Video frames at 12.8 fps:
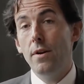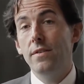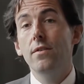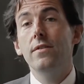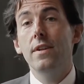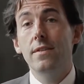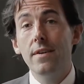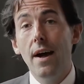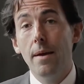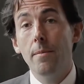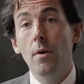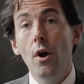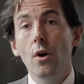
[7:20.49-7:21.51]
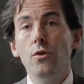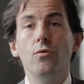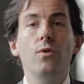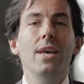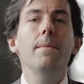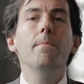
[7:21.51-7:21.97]
Isn't it time
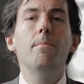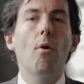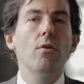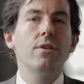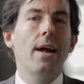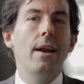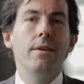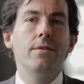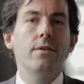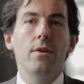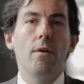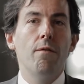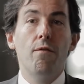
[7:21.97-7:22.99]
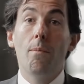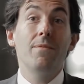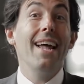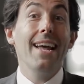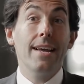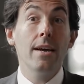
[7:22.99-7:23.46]
to import talent from
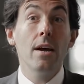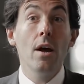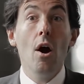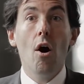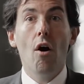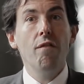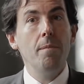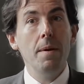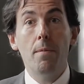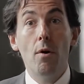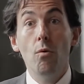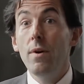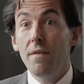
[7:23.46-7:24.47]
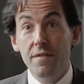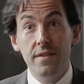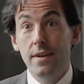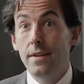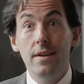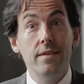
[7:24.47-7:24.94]
tech of people who have
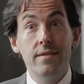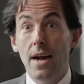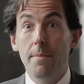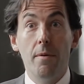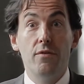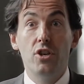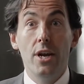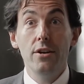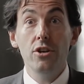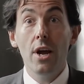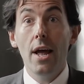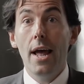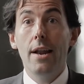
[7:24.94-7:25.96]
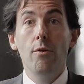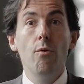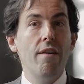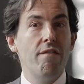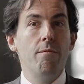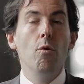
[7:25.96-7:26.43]
seen this type of change and
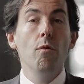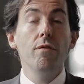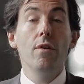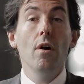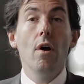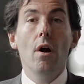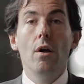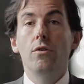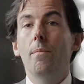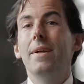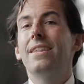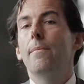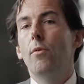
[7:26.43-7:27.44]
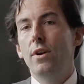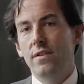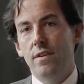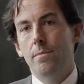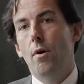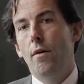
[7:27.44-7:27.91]
who have moved the
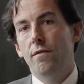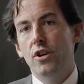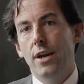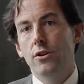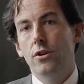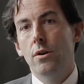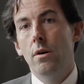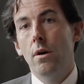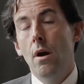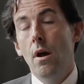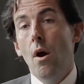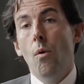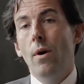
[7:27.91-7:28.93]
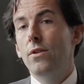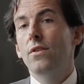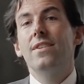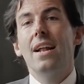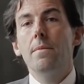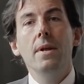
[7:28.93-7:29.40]
metabolism of change? What
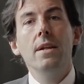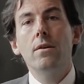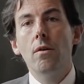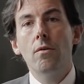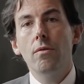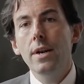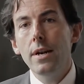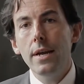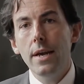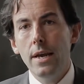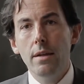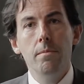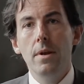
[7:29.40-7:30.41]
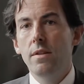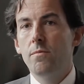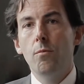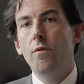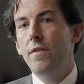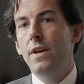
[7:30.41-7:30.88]
does that mean concretely? It means
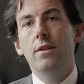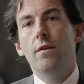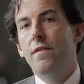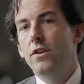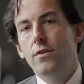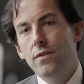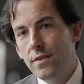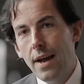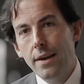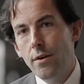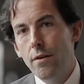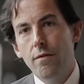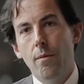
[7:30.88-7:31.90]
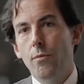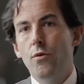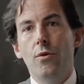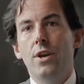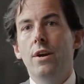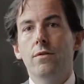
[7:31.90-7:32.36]
moving innovation cycle from
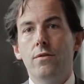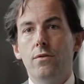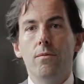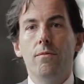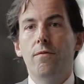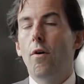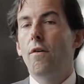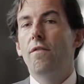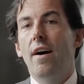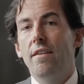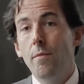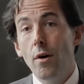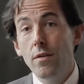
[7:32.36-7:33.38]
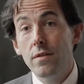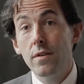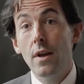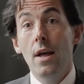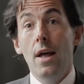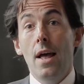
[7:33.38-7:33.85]
2 years to 4 or 5
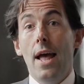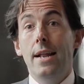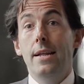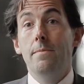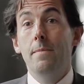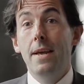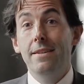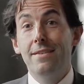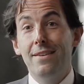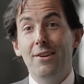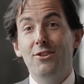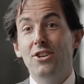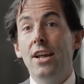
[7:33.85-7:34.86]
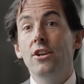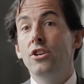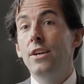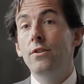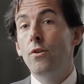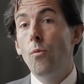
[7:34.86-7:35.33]
months. And it means
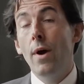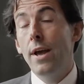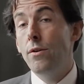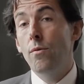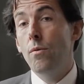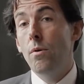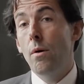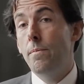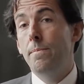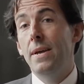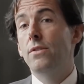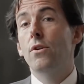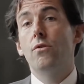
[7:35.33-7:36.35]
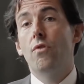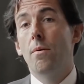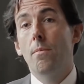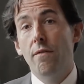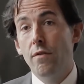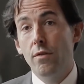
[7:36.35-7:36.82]
changing the way you beat the
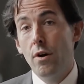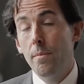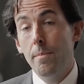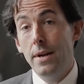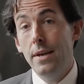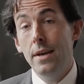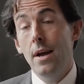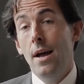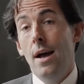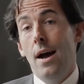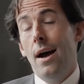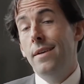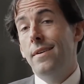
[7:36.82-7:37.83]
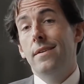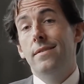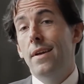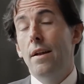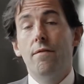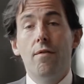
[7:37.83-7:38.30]
drum of the company, as I
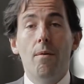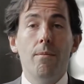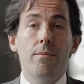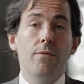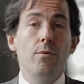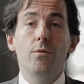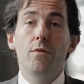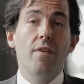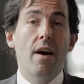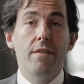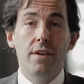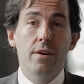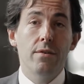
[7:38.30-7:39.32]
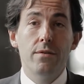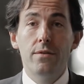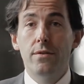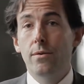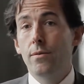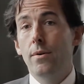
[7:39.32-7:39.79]
said, from 2 to 5
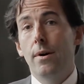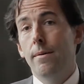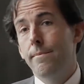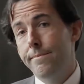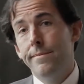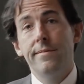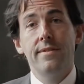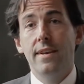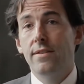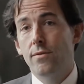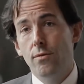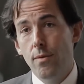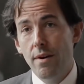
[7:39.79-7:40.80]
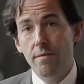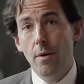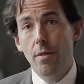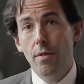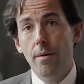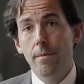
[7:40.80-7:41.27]
years to 6 to 12
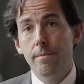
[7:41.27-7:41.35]
months.